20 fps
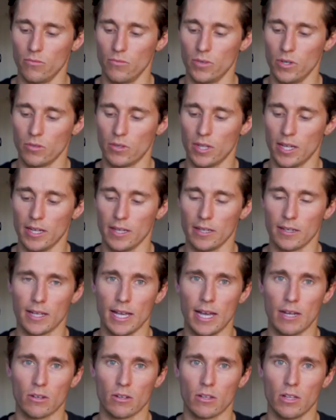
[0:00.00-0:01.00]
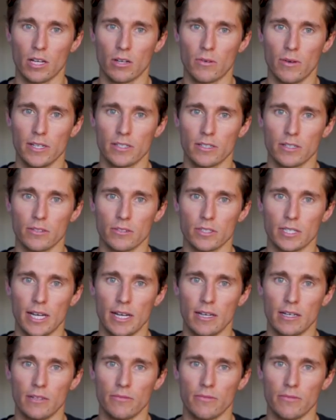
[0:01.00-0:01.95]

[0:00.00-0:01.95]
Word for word: rotate counterclockwise, it goes down.